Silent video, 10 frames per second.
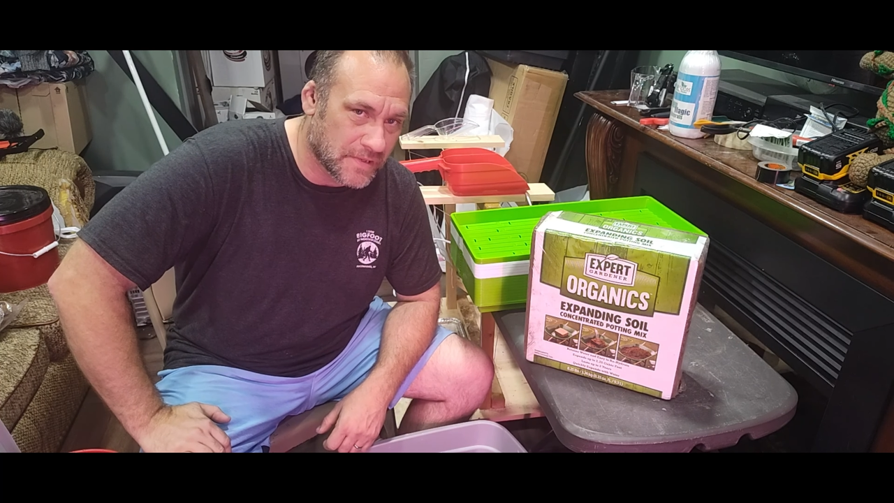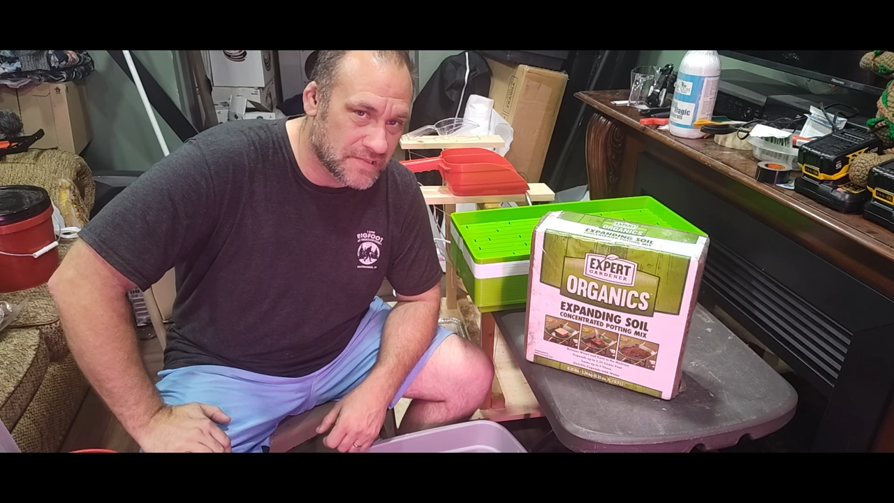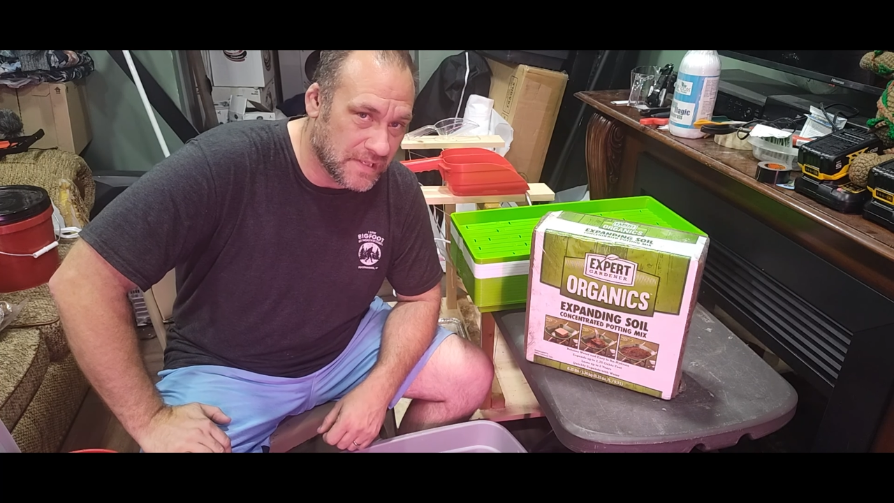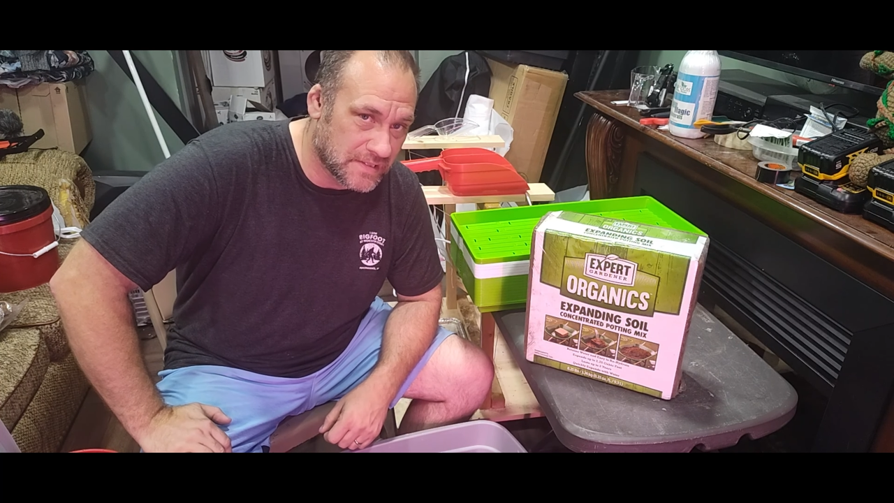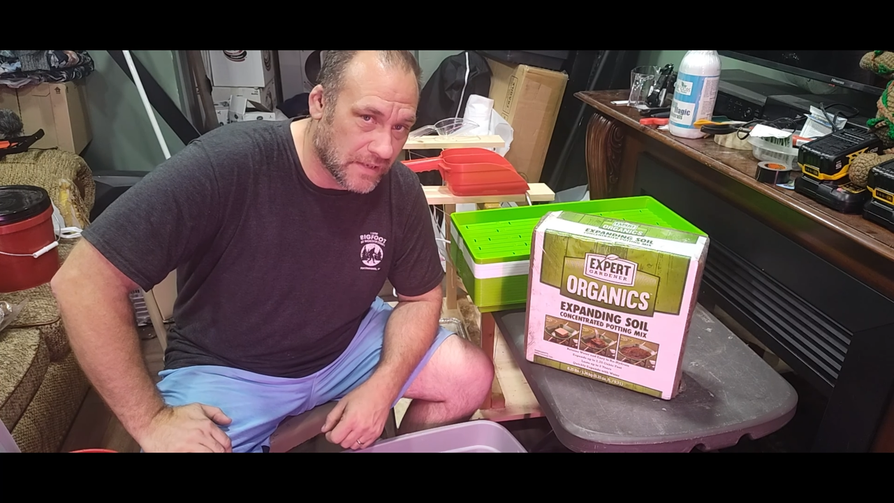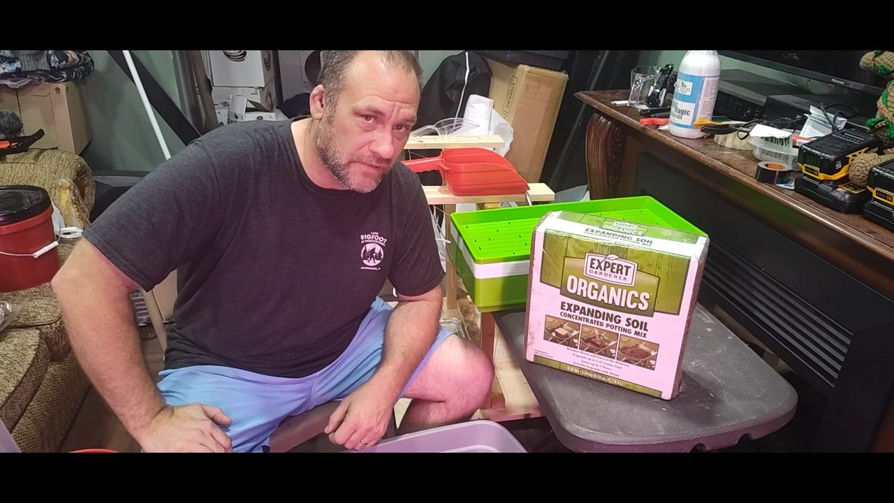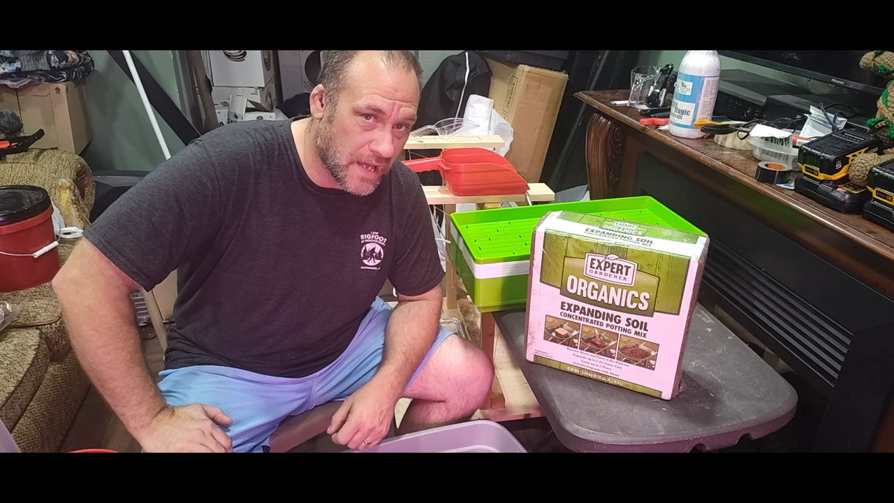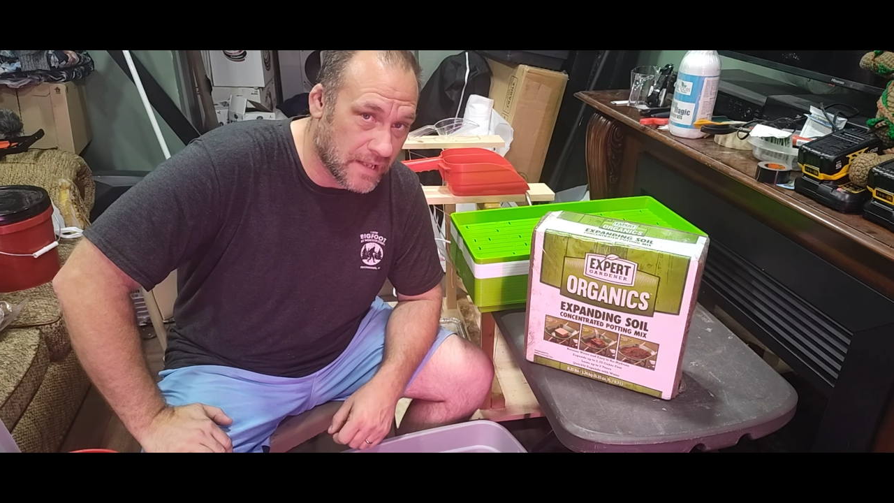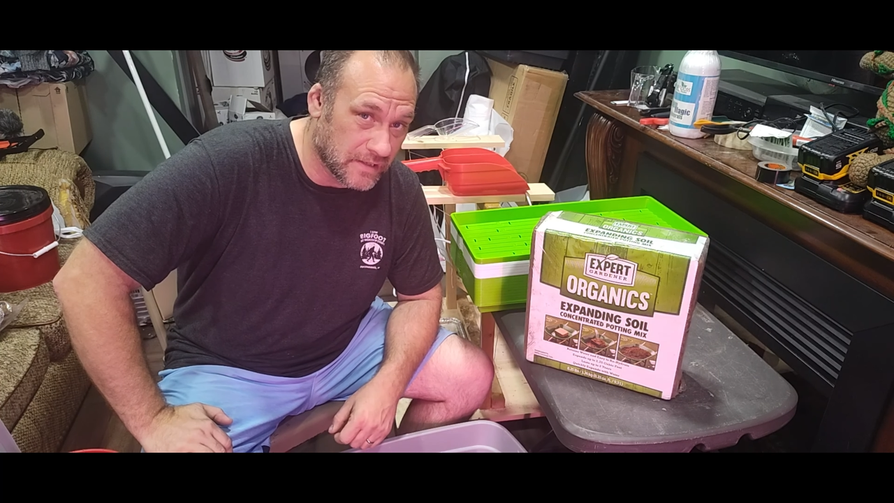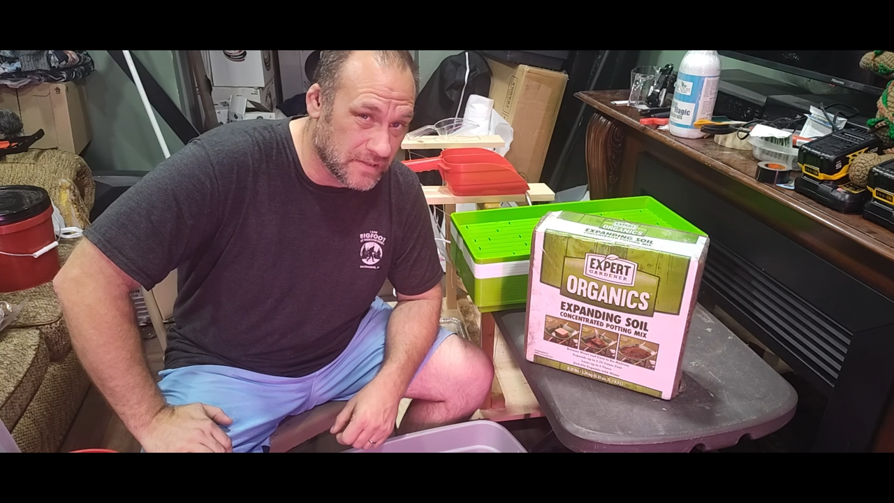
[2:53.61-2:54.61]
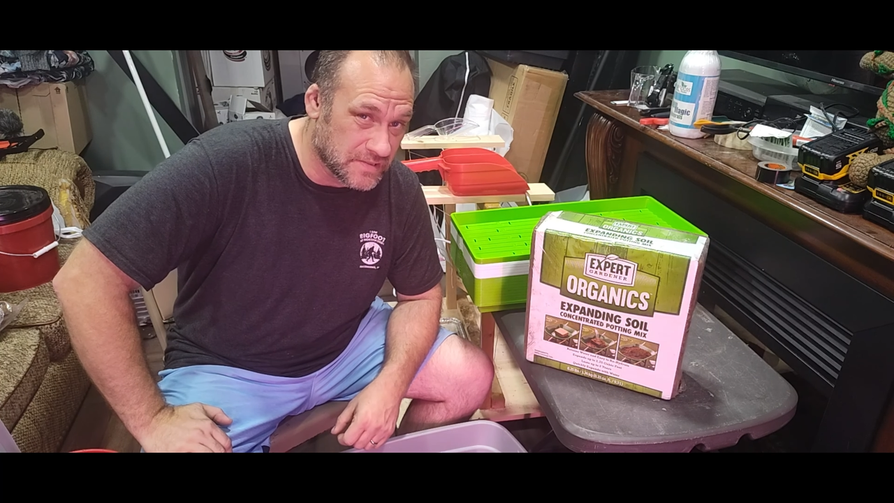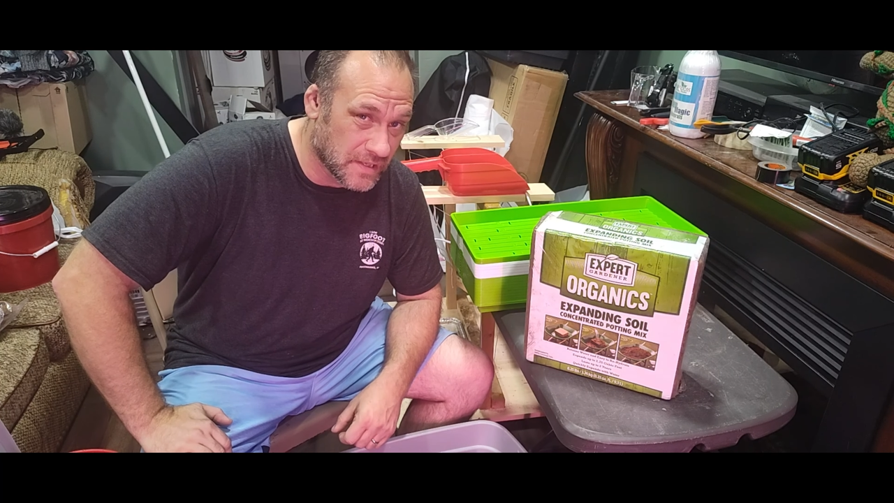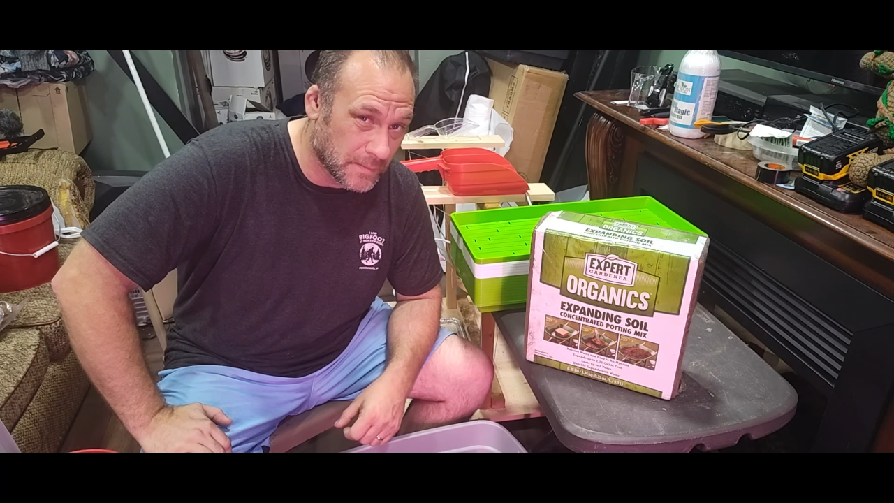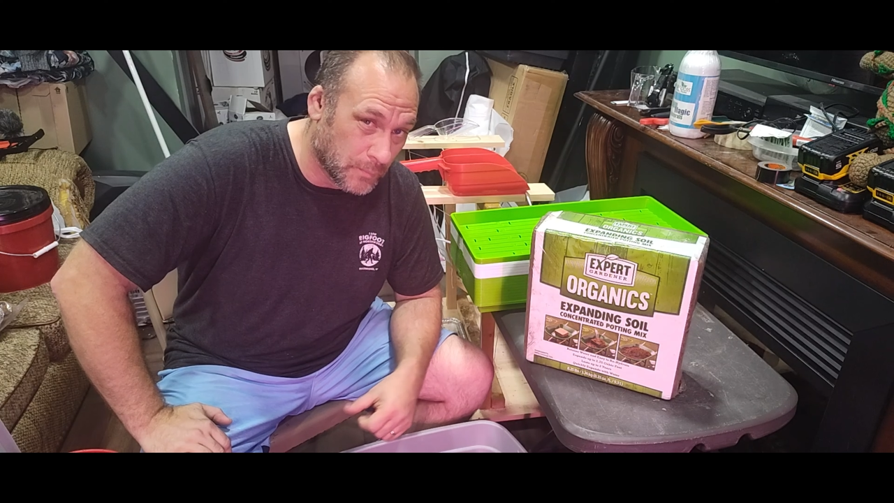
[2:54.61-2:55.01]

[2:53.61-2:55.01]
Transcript: of the seeds I've got is